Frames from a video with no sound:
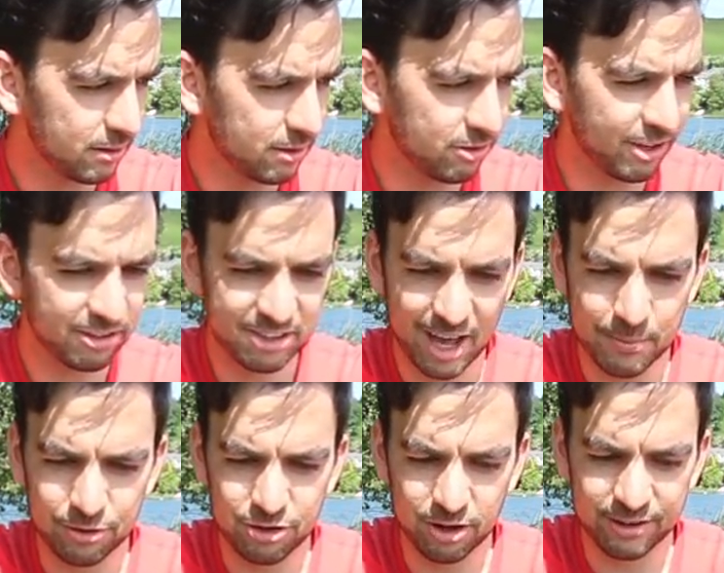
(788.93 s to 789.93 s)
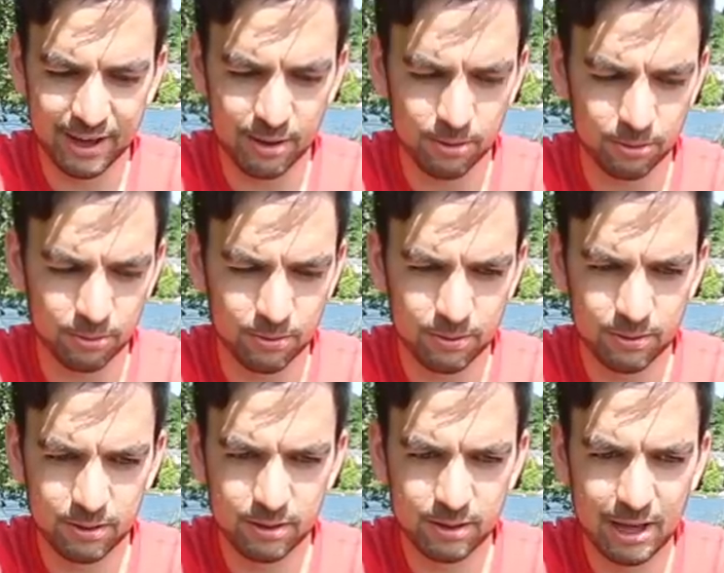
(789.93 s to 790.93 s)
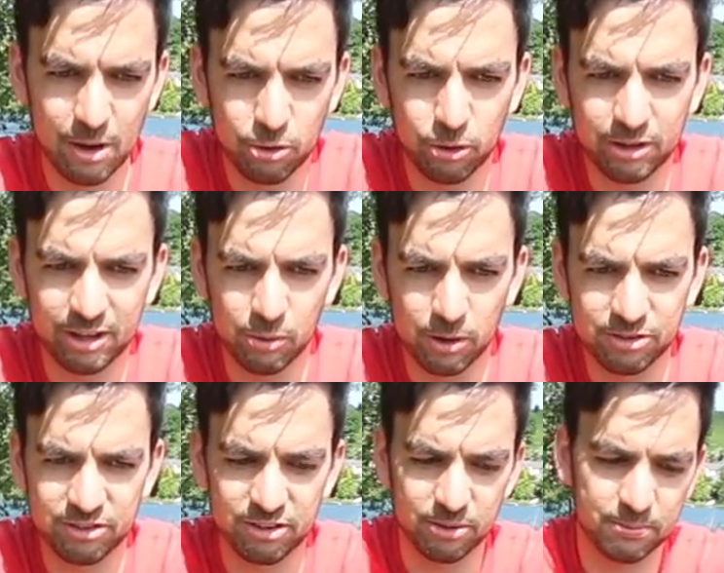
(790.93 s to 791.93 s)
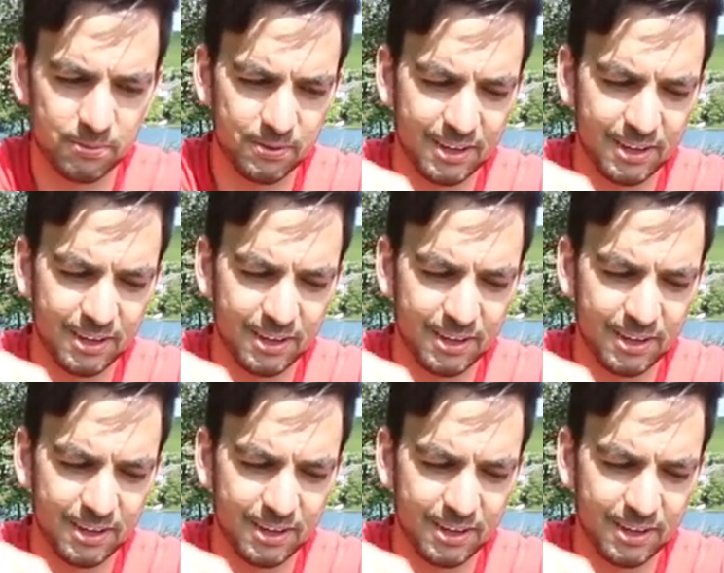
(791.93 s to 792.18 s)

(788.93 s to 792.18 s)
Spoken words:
Because last time we showed how quickly it was to